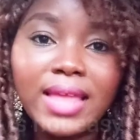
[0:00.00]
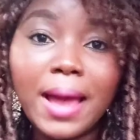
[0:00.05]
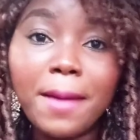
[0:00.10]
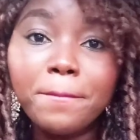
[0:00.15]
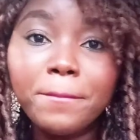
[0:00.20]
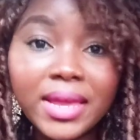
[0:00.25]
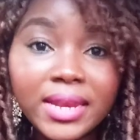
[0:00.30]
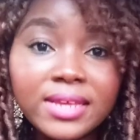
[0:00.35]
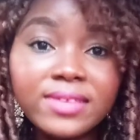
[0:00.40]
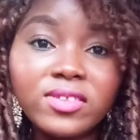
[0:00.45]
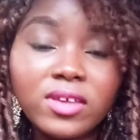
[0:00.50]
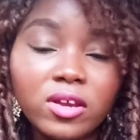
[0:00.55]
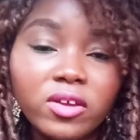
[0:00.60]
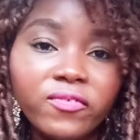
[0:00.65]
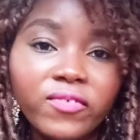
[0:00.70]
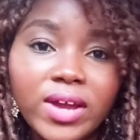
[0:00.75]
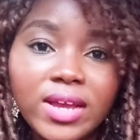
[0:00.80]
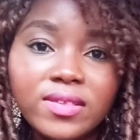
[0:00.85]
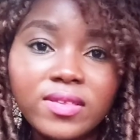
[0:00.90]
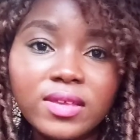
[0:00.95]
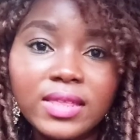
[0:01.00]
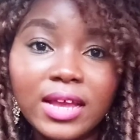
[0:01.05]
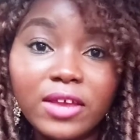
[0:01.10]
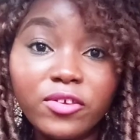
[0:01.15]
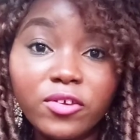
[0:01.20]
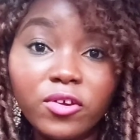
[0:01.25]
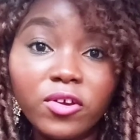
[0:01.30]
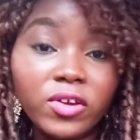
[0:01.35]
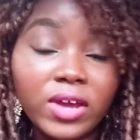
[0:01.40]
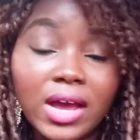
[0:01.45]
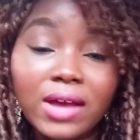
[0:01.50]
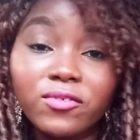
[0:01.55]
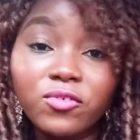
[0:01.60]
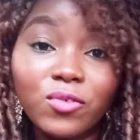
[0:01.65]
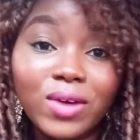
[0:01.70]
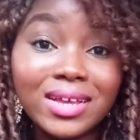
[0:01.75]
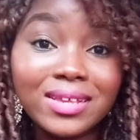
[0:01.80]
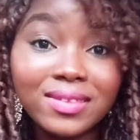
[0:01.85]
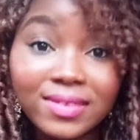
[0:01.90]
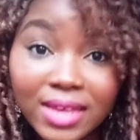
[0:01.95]
There are many sacrifices that you're going to have to
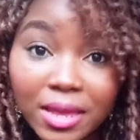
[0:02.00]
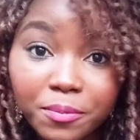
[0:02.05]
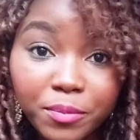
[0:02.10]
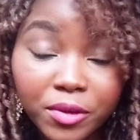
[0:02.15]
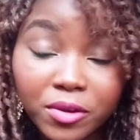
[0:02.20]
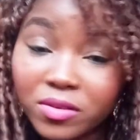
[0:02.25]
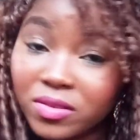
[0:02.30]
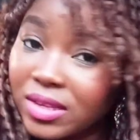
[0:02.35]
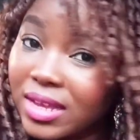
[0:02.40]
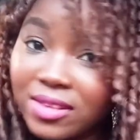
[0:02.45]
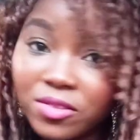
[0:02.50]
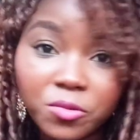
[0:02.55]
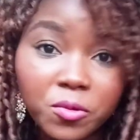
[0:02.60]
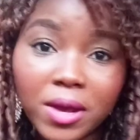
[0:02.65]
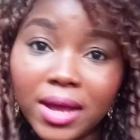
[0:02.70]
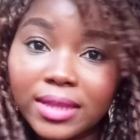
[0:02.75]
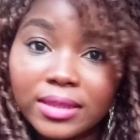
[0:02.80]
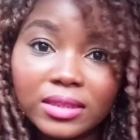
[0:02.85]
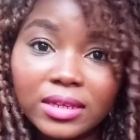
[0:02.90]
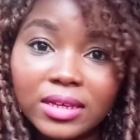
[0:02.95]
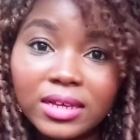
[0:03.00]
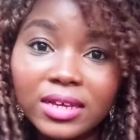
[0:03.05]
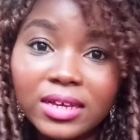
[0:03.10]
accept, because guess what?